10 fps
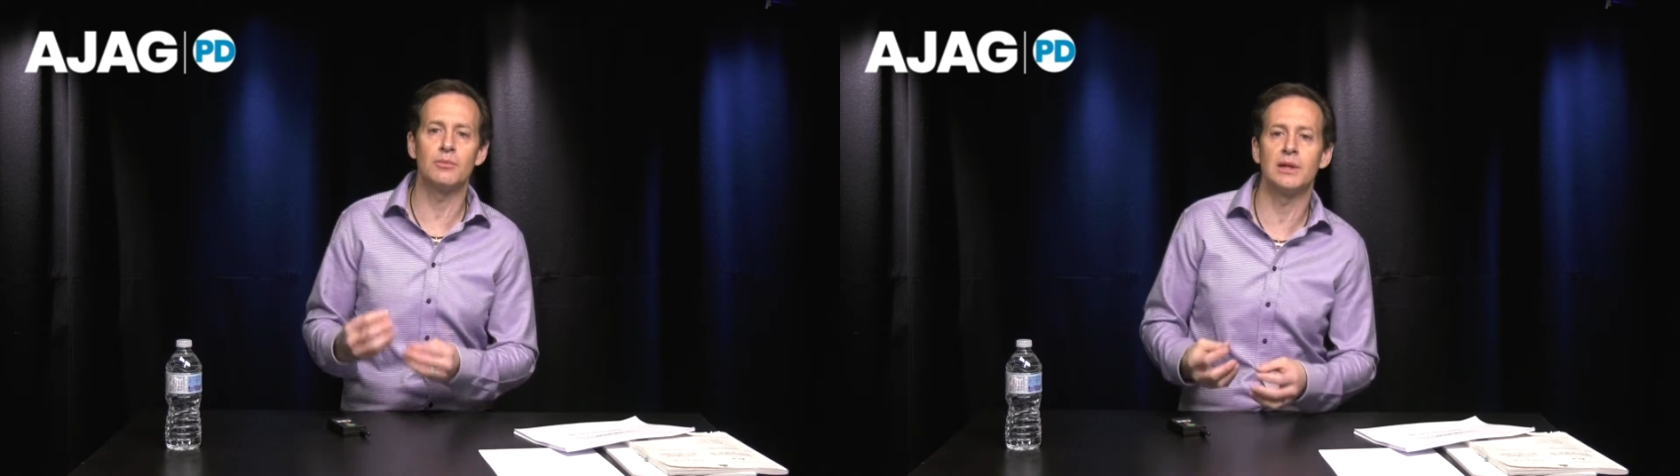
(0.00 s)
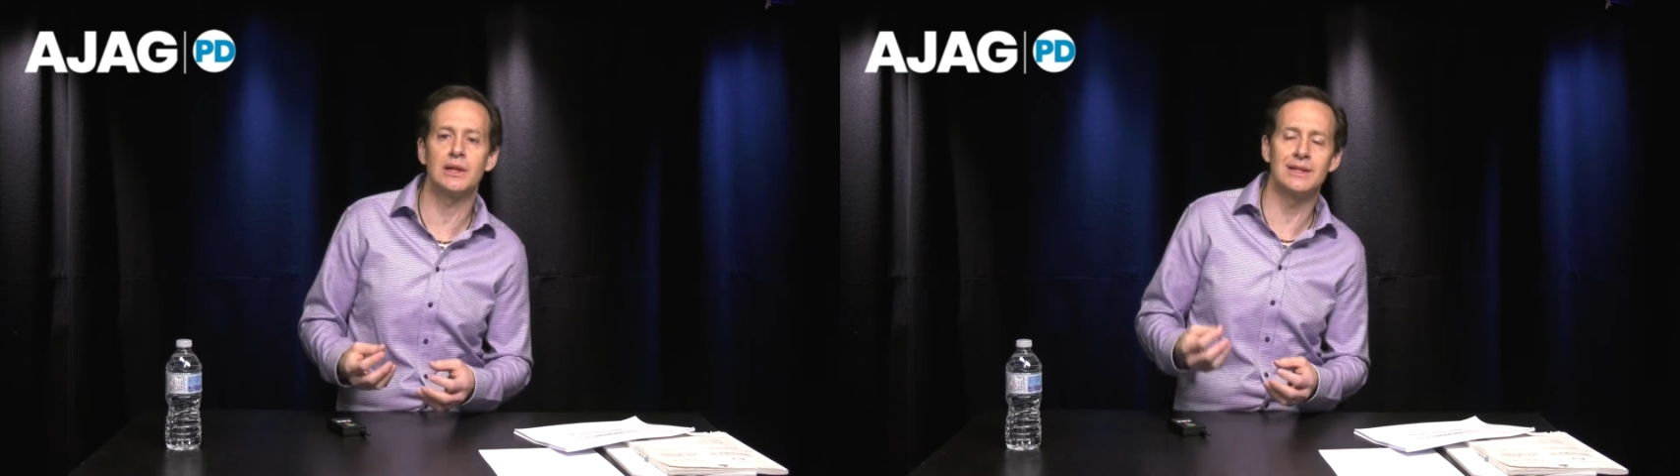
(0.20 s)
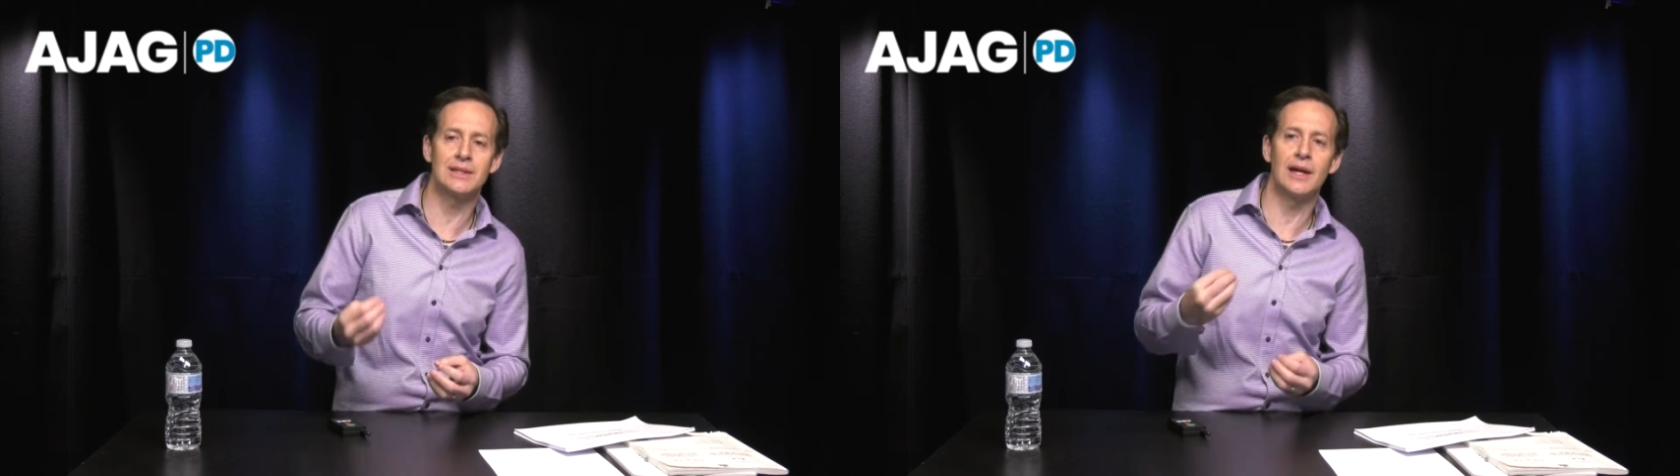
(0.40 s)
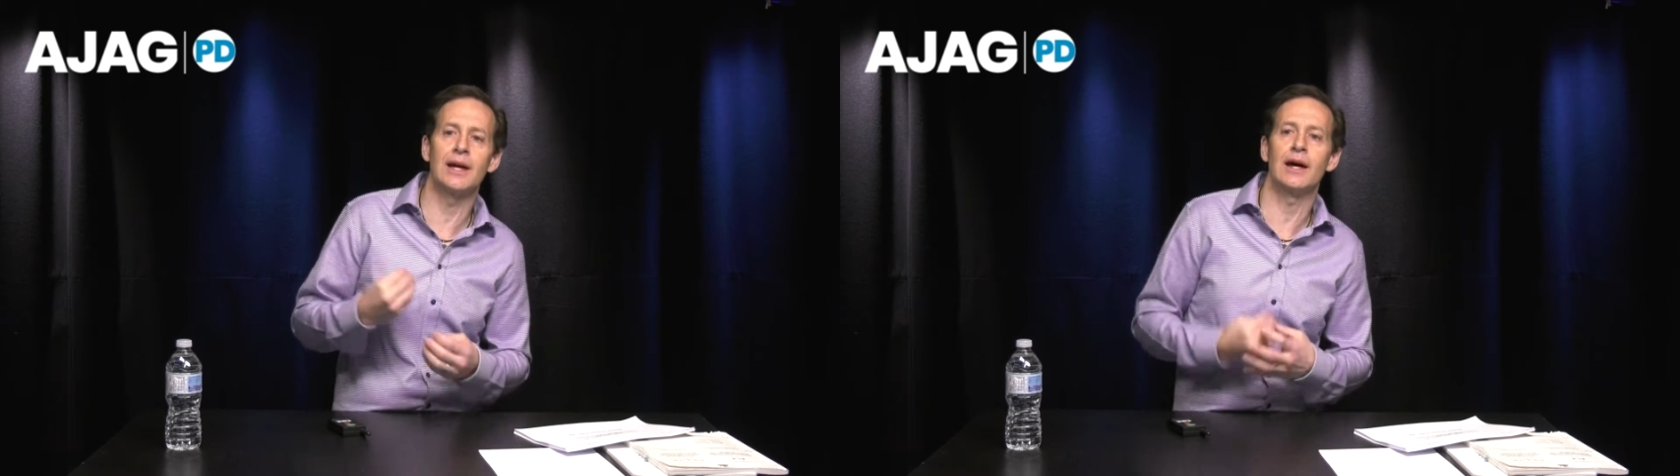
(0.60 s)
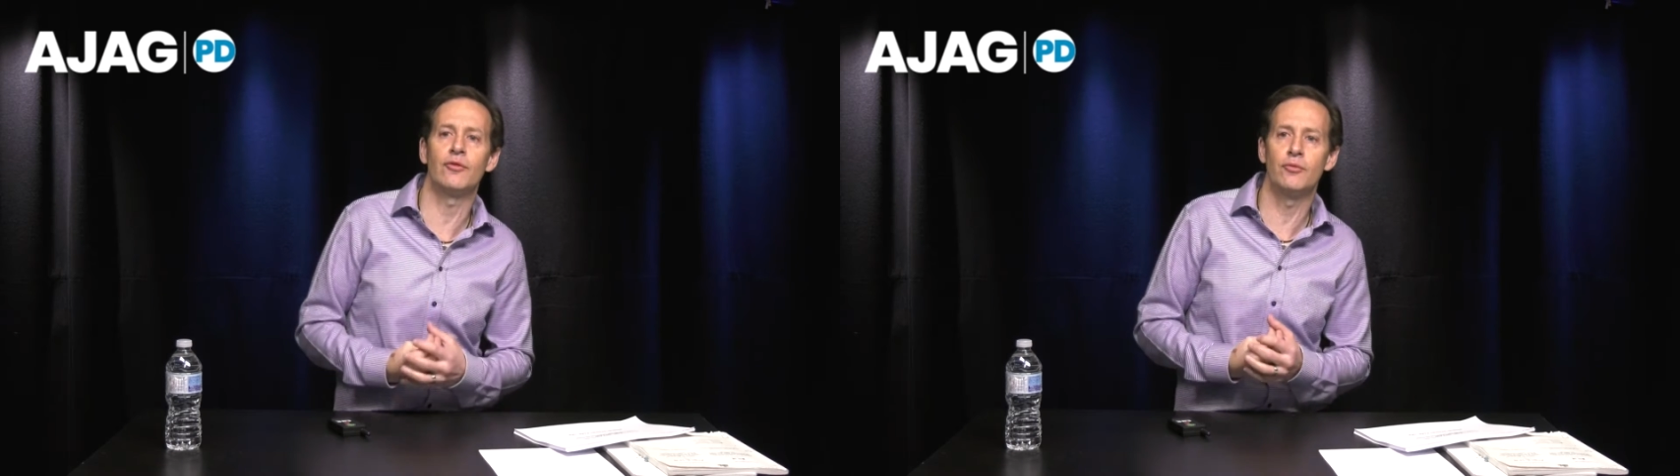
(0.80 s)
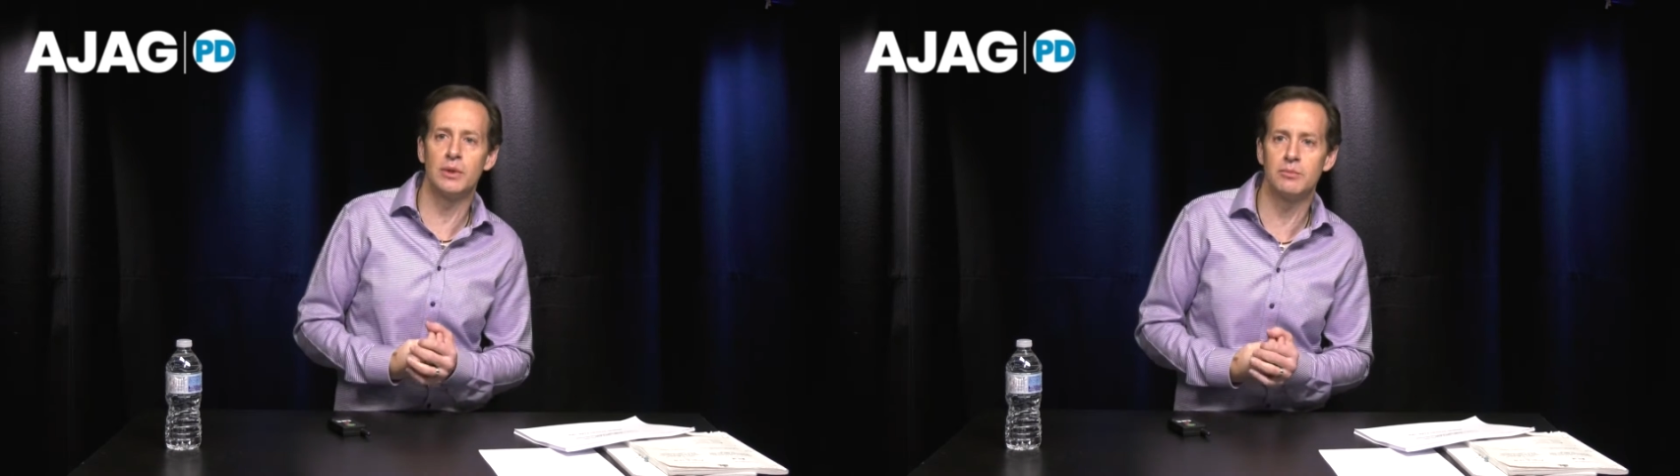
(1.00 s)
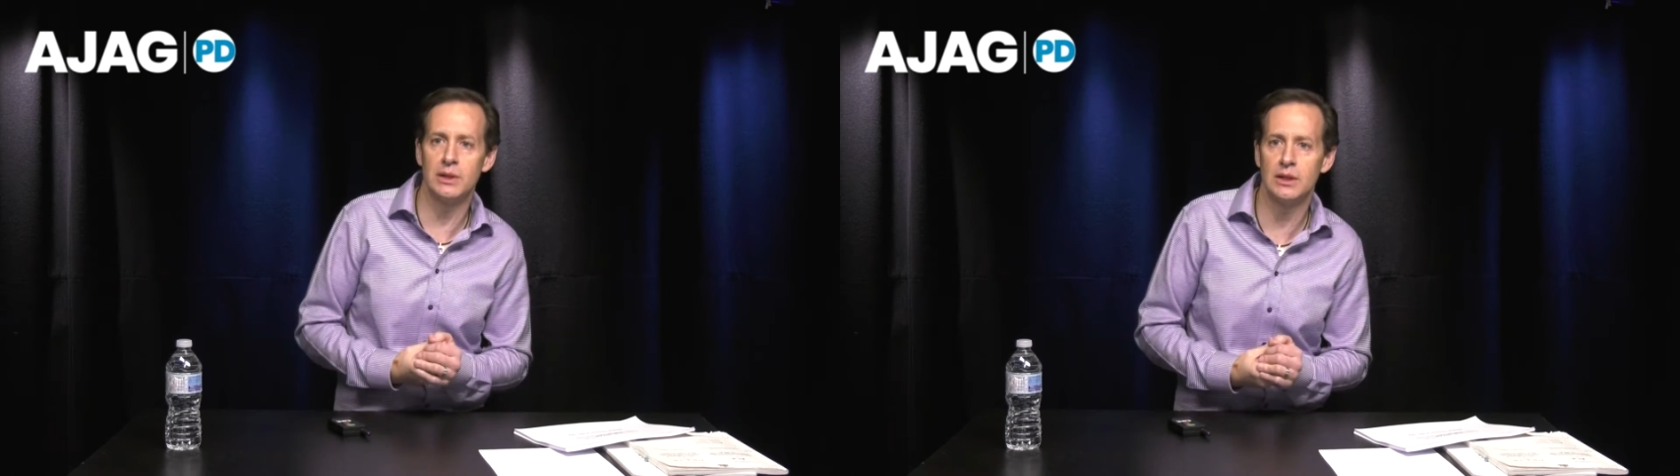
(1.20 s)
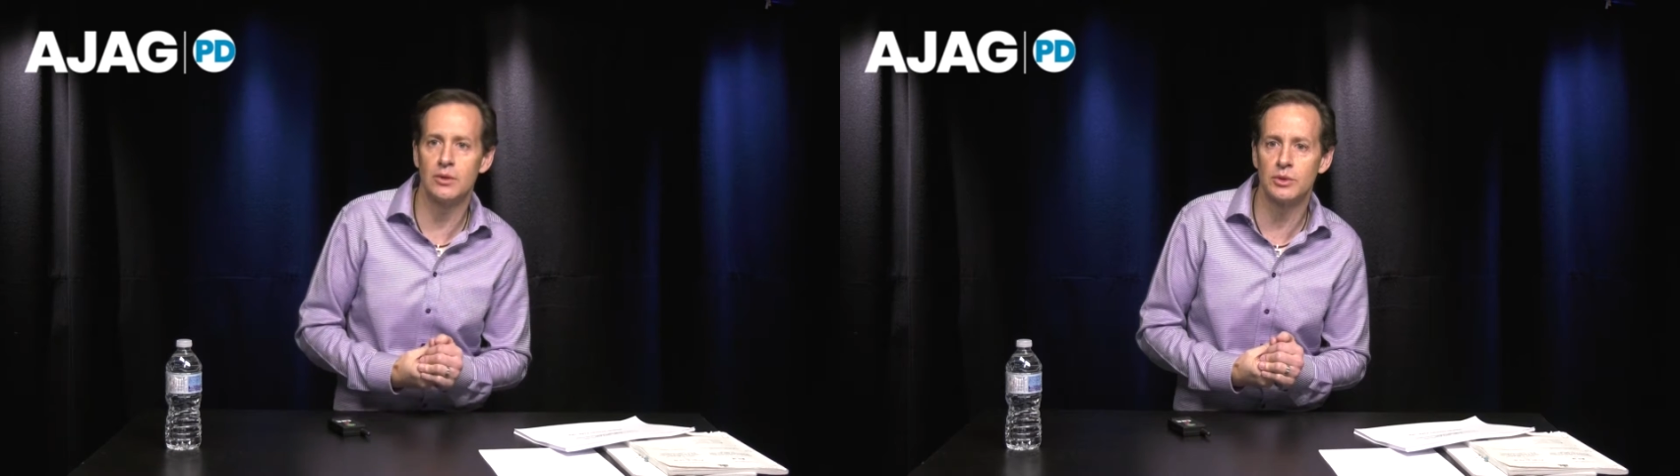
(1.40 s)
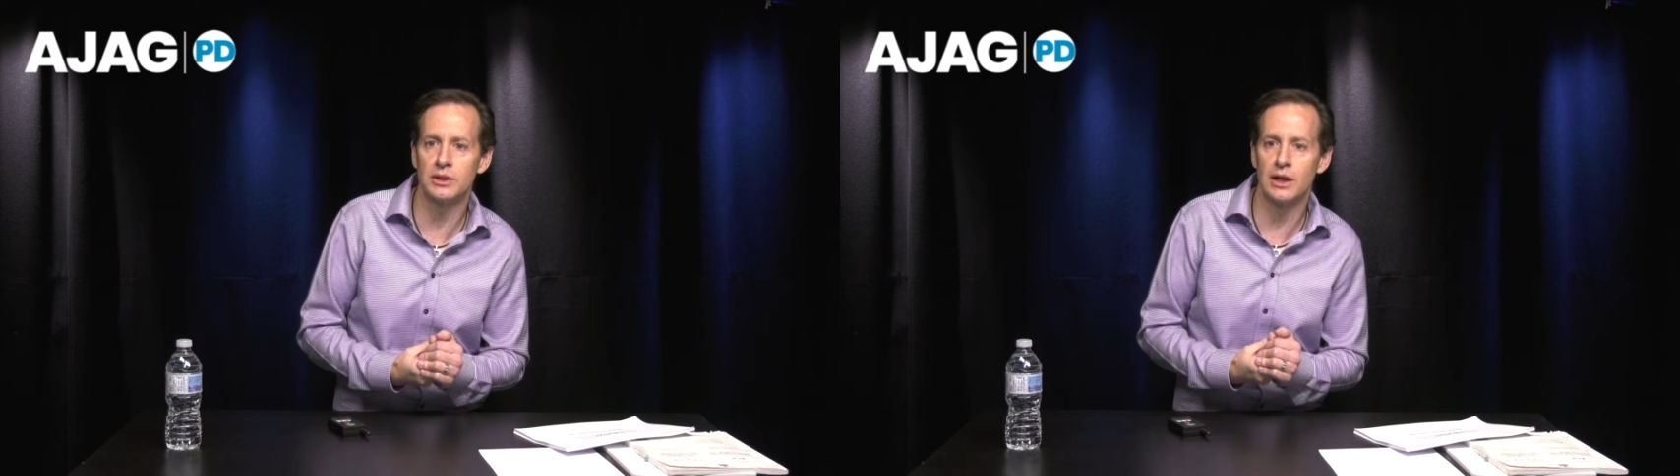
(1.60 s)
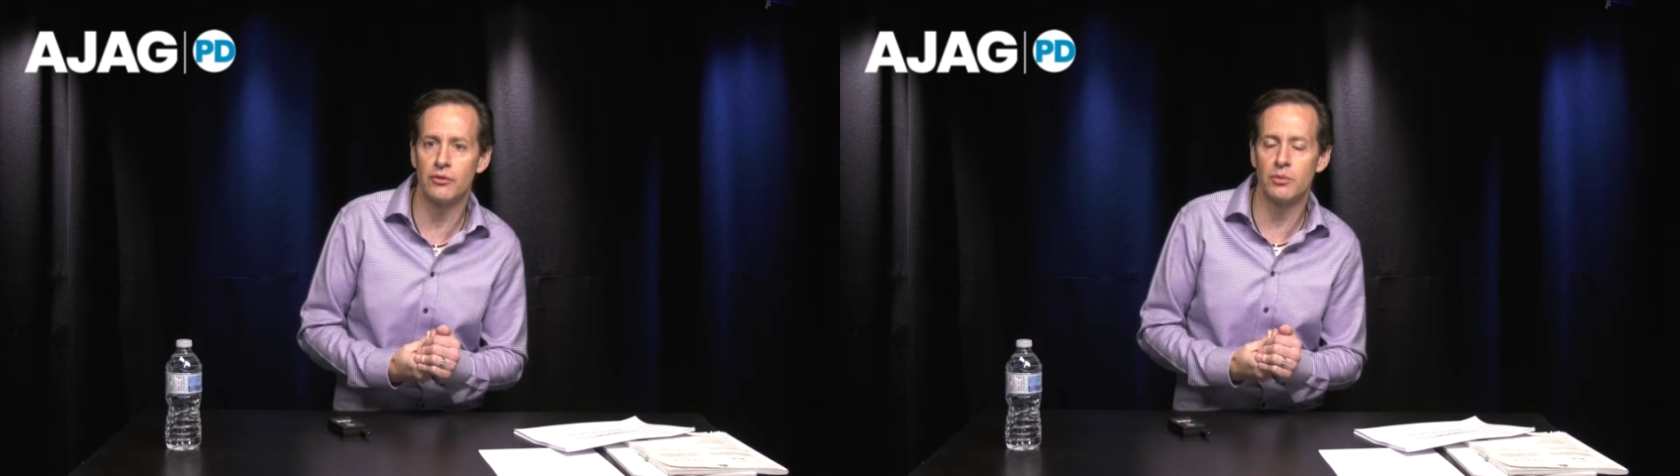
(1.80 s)
because I have been meeting with the
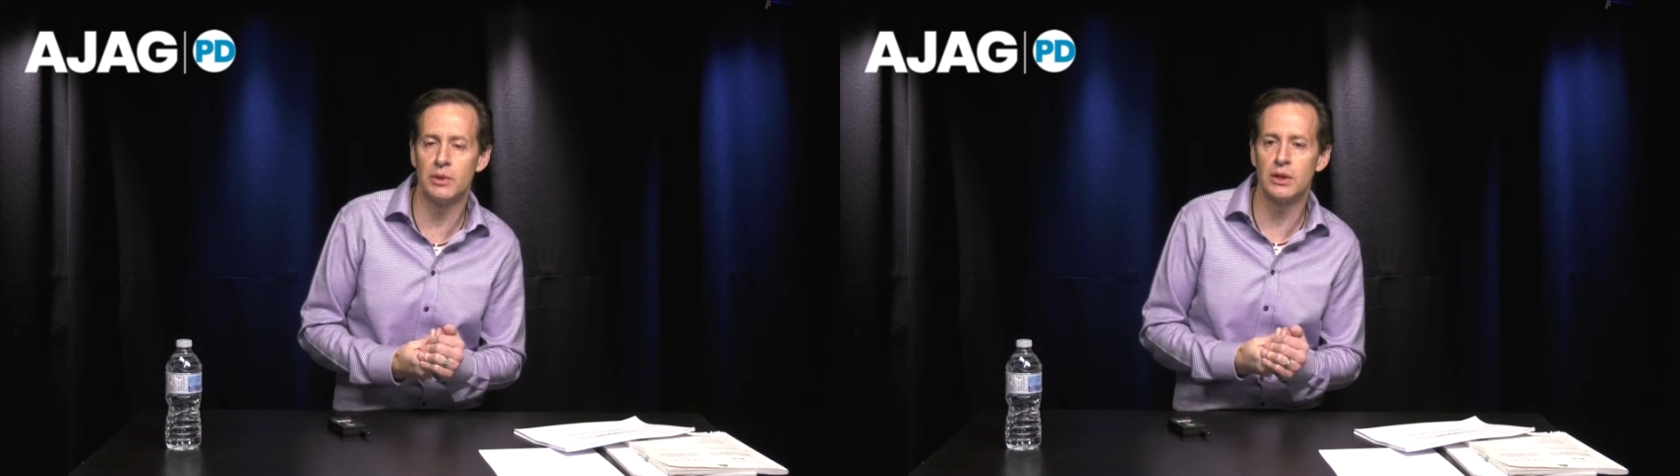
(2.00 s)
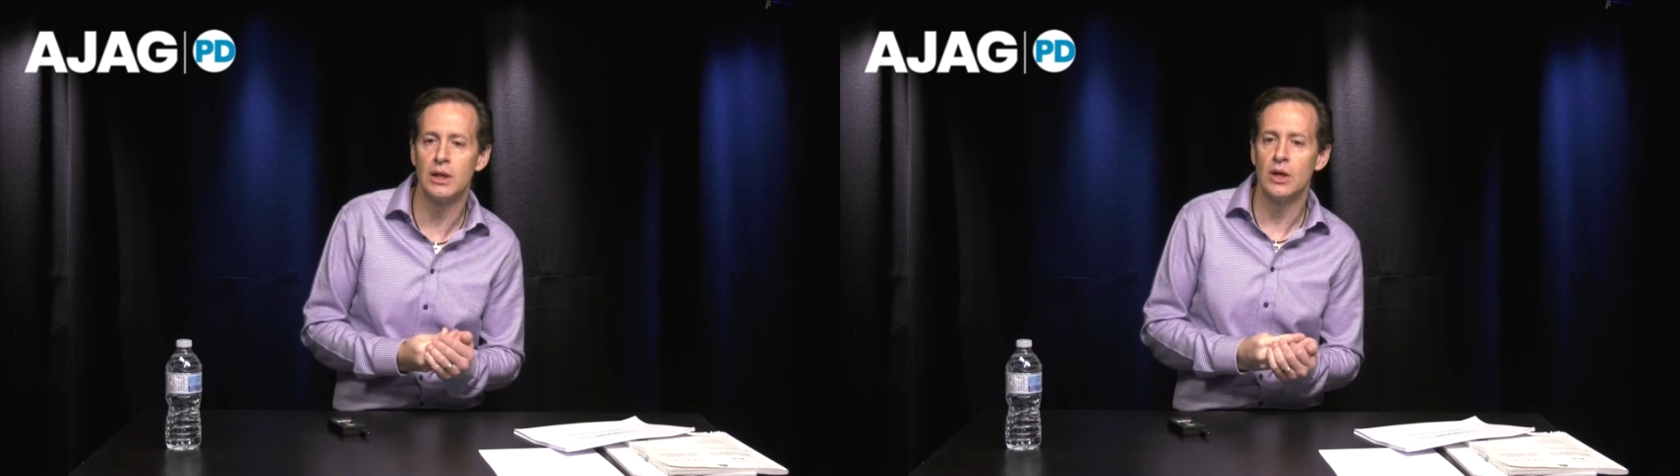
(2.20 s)
government